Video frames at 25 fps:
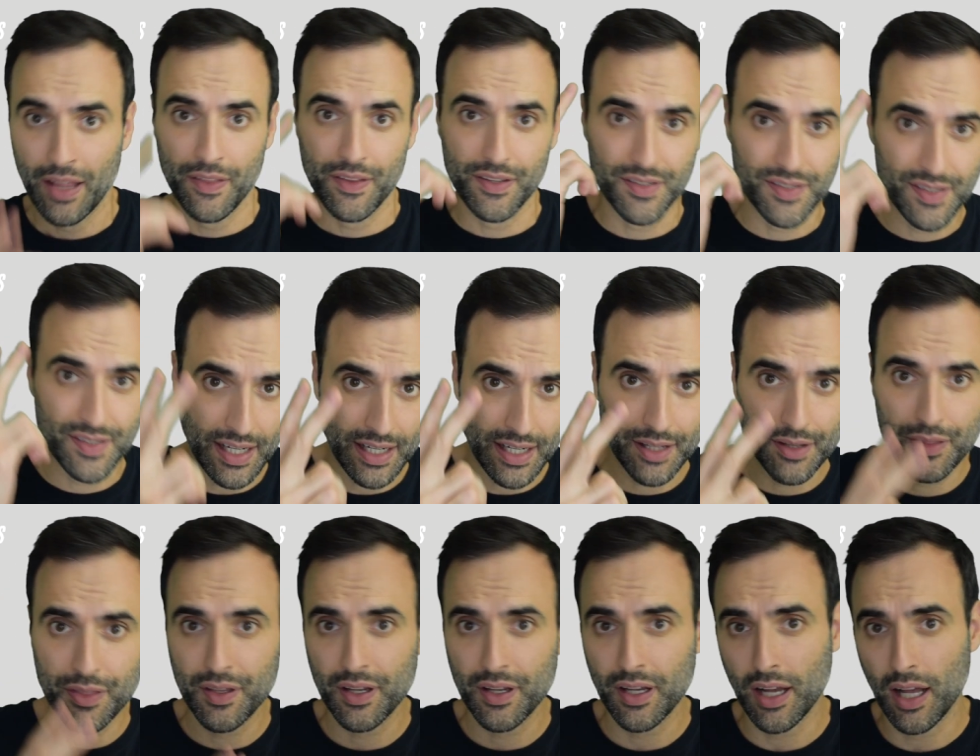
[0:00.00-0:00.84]
The
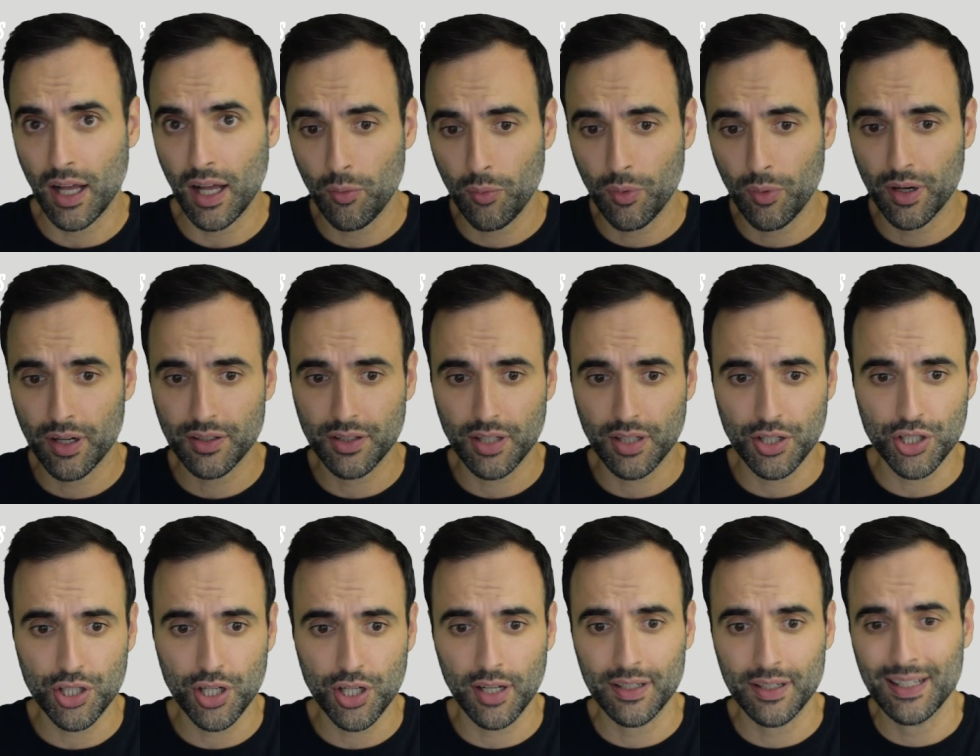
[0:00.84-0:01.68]
second thing I want to
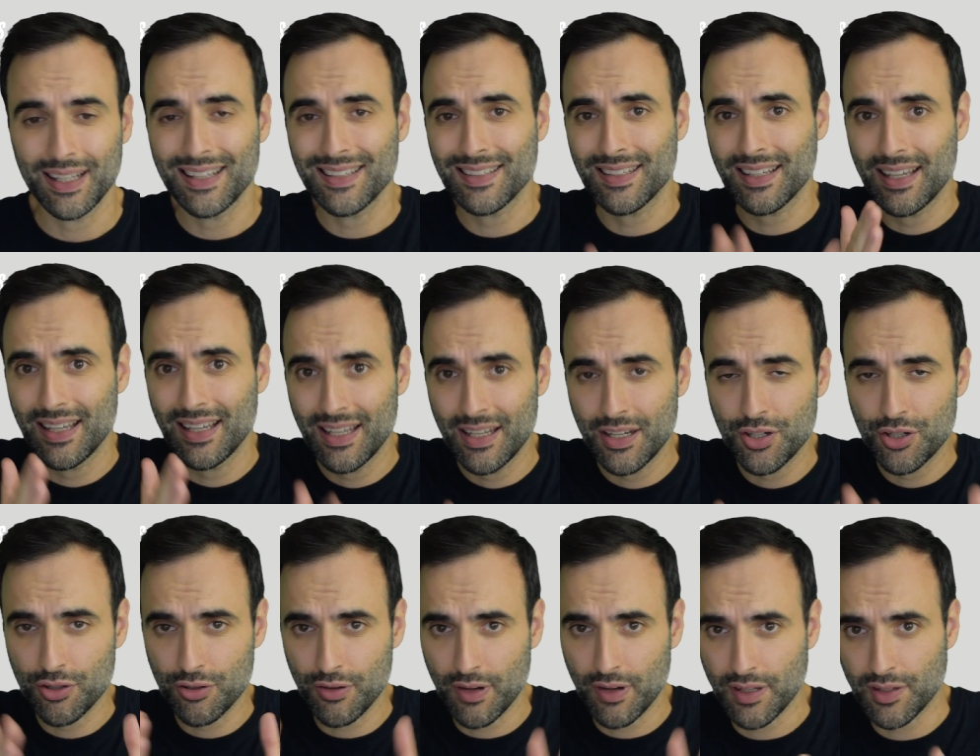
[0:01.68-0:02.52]
touch on is
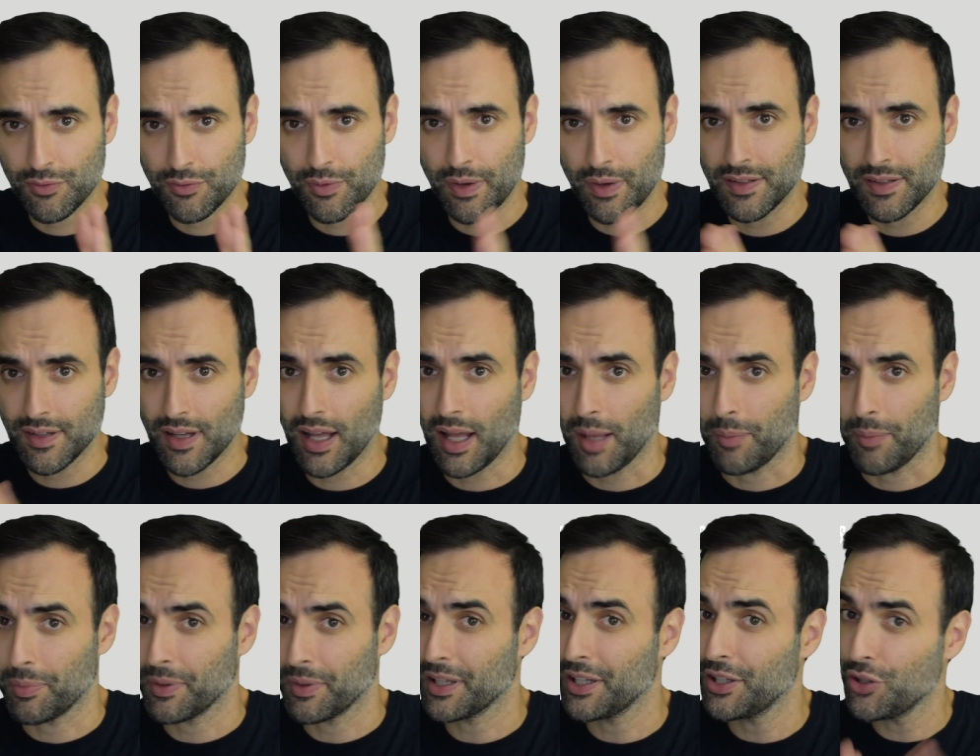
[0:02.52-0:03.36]
interest rates
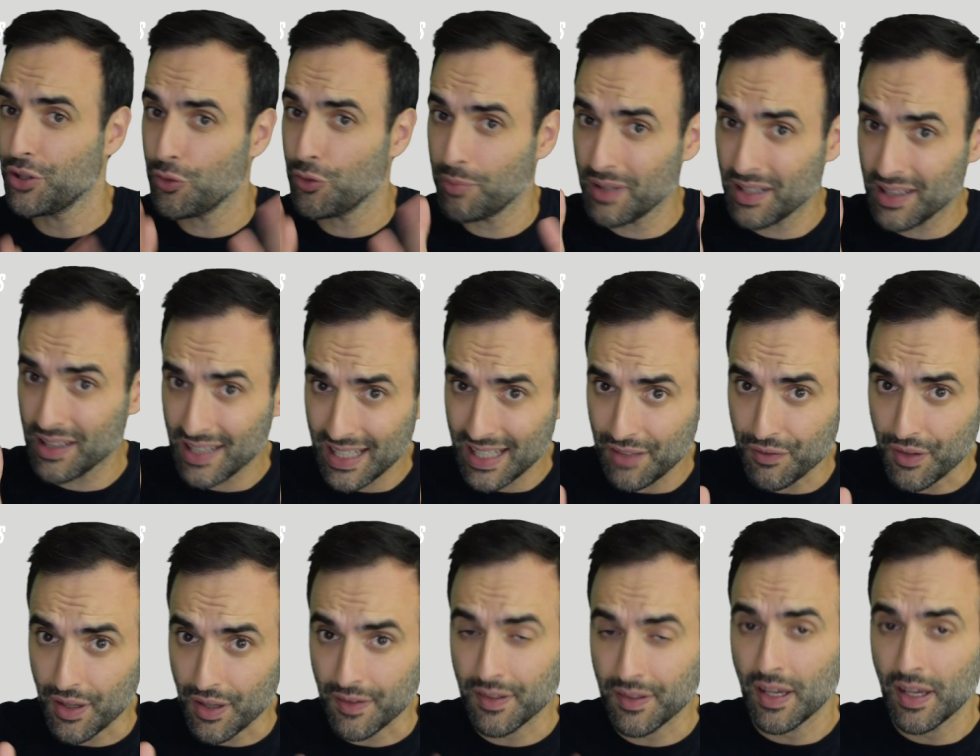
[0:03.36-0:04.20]
up. Can you
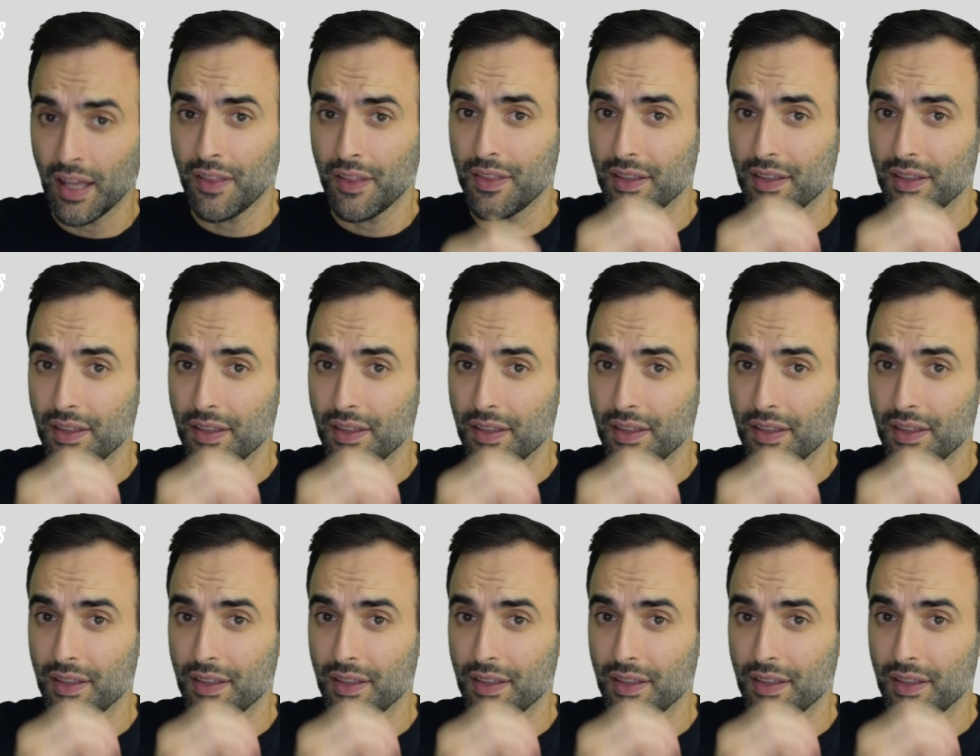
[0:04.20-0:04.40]
believe it?